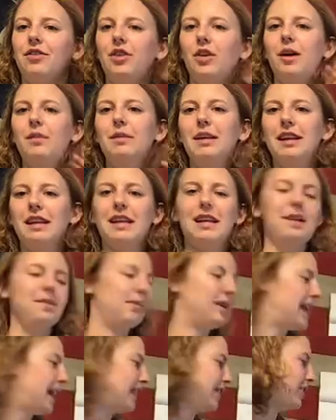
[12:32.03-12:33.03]
I'm going to keep
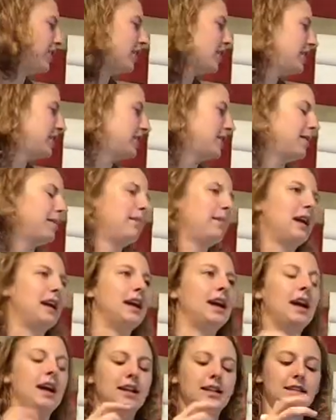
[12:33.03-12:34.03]
it as to
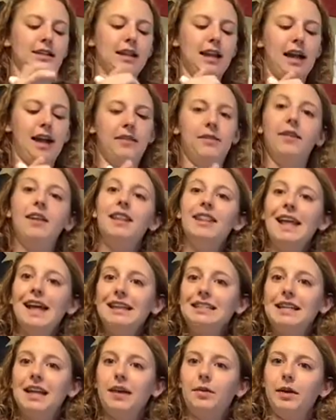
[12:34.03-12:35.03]
make us laugh. And
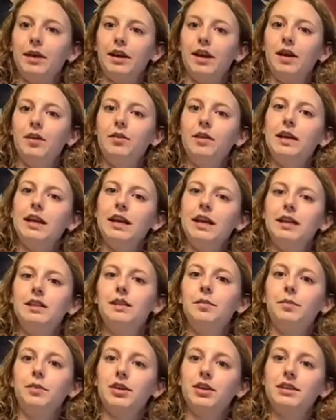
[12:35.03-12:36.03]
that's how we know it's
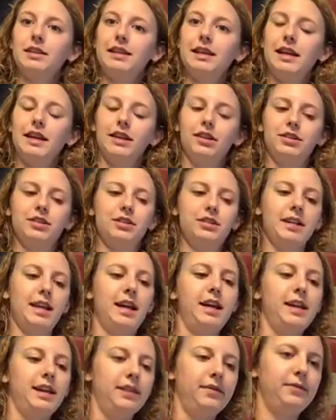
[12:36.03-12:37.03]
a book to
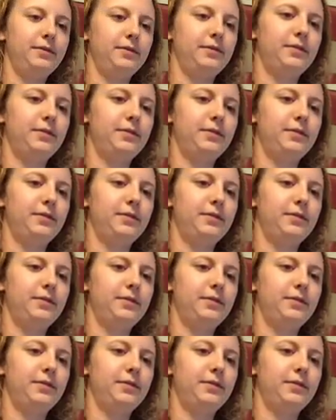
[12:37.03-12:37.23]
entertain.